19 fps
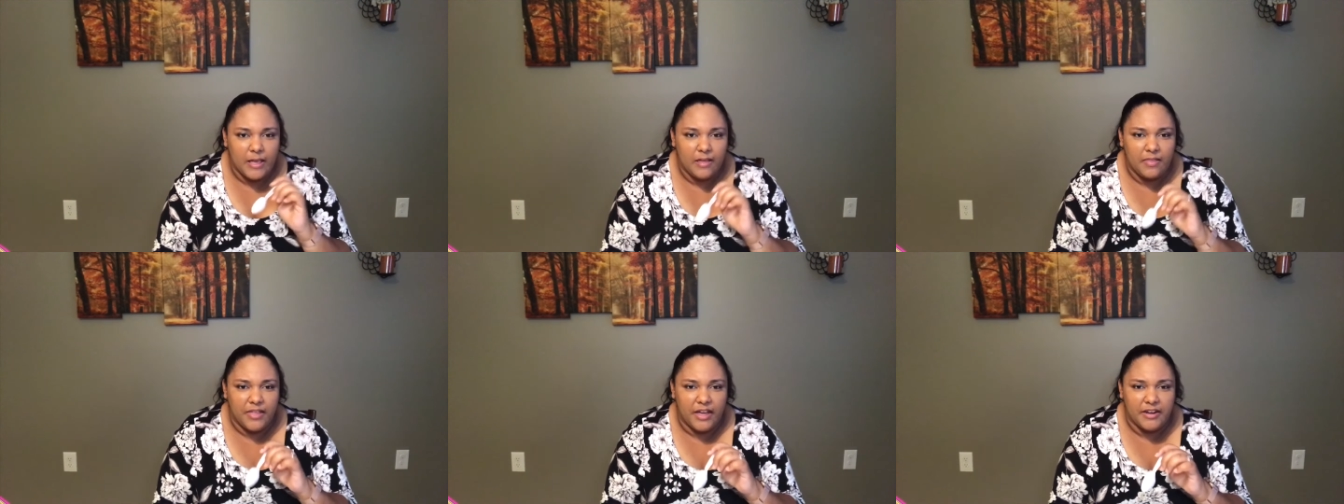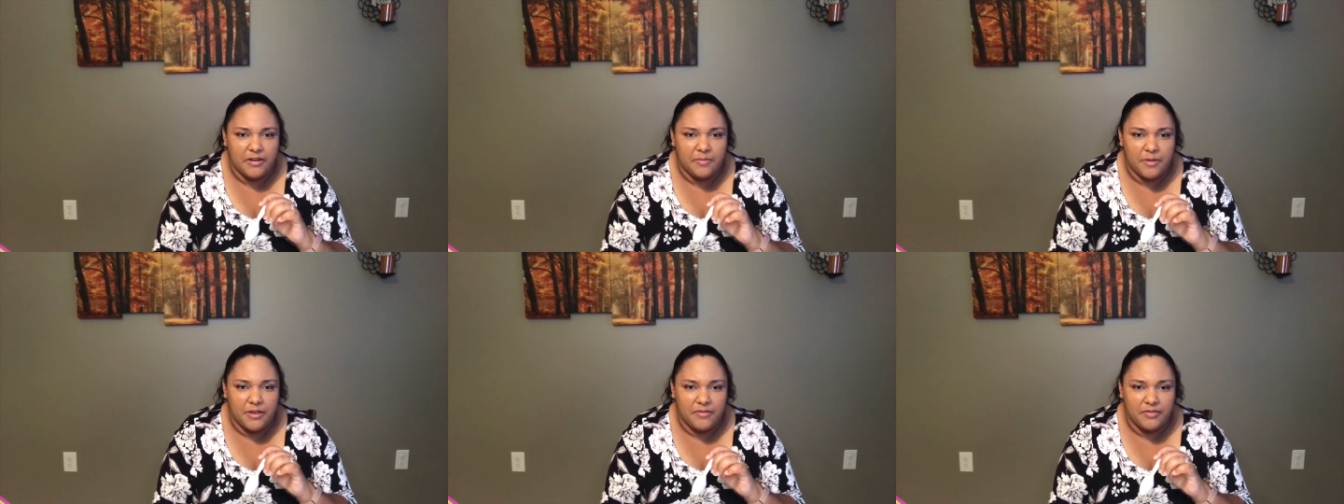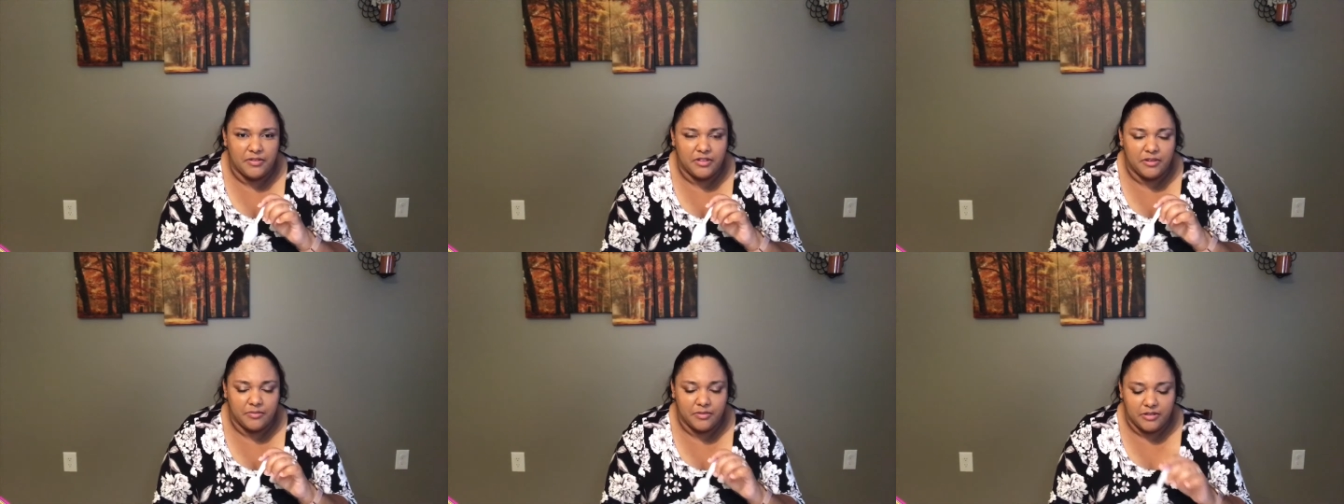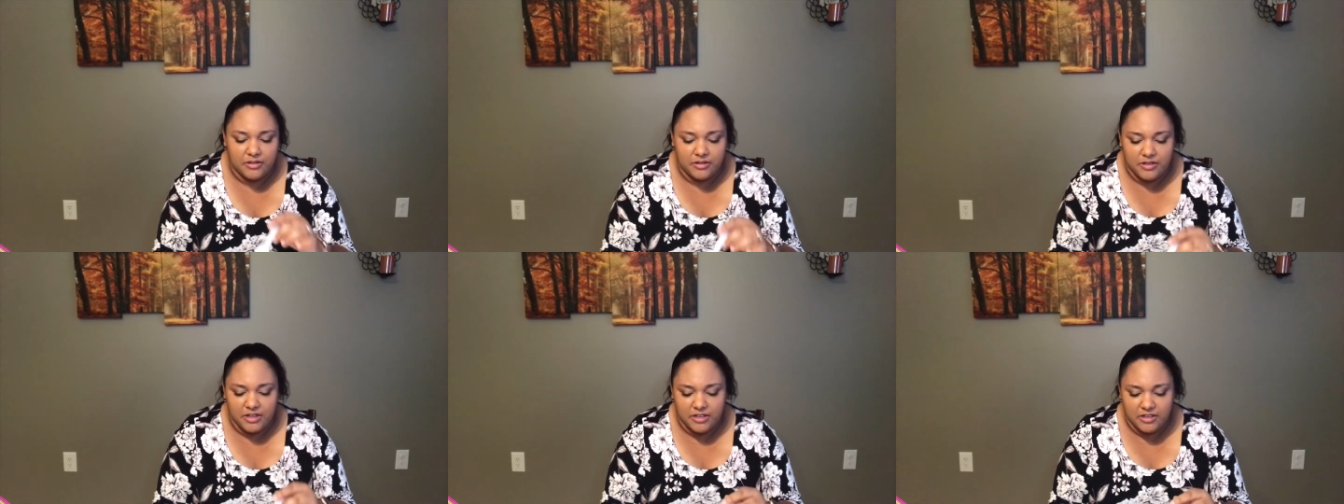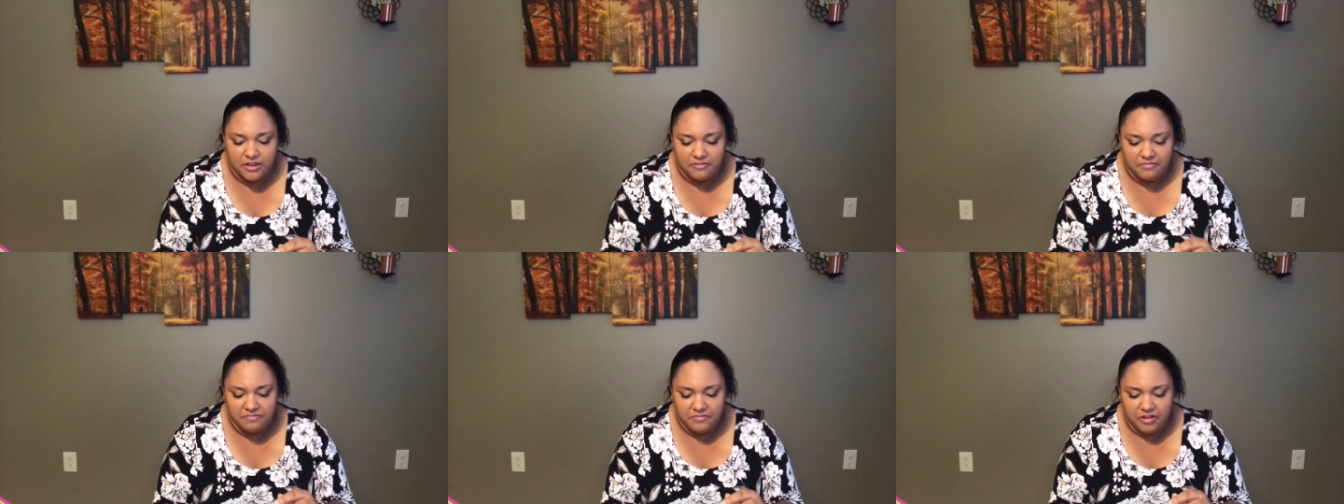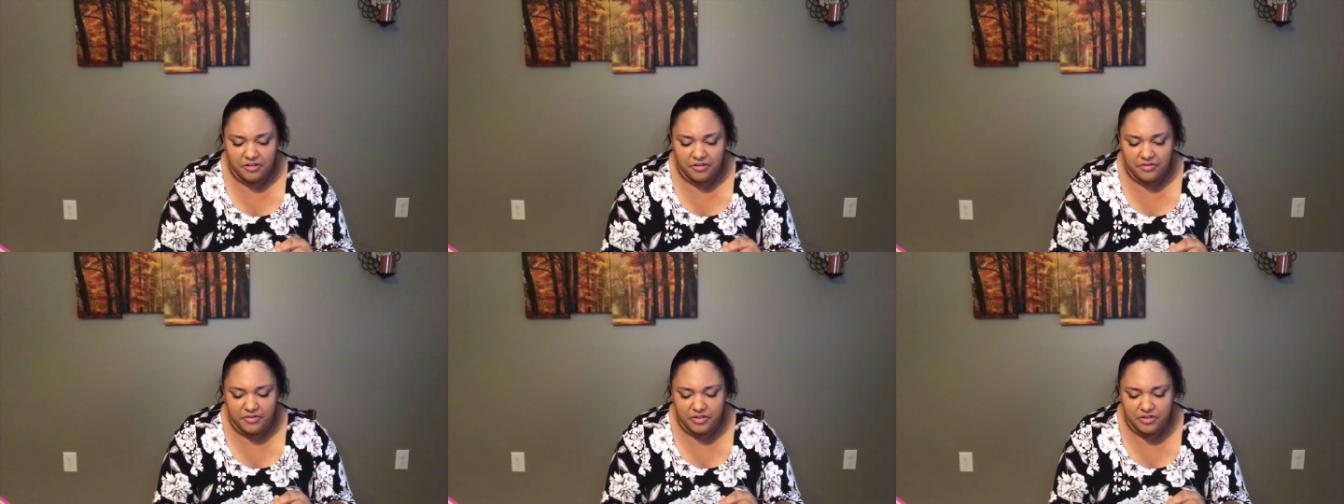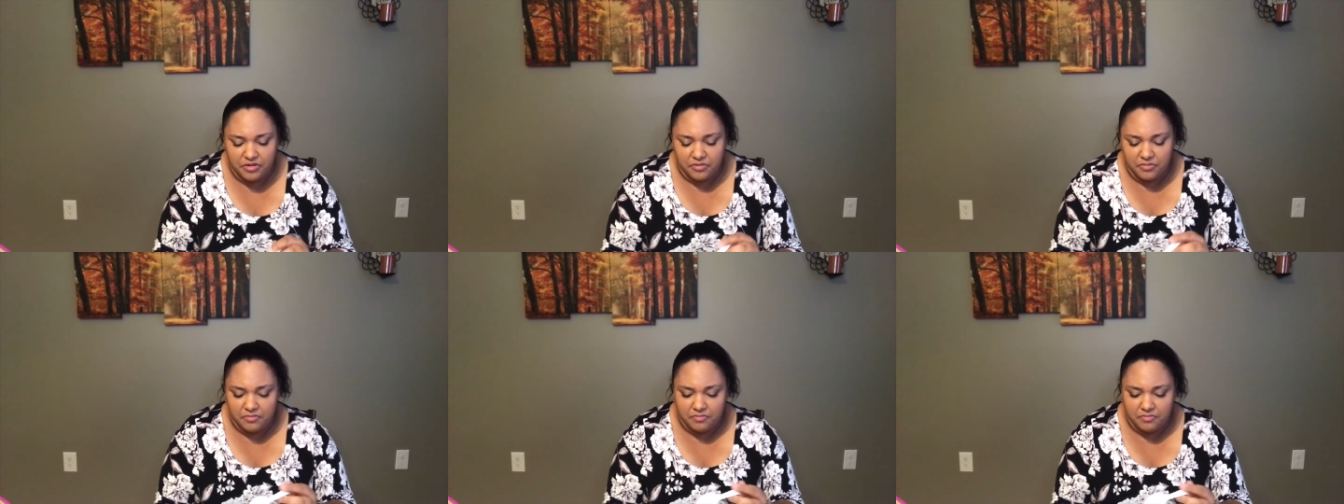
that to me for some reason. It tastes artificial.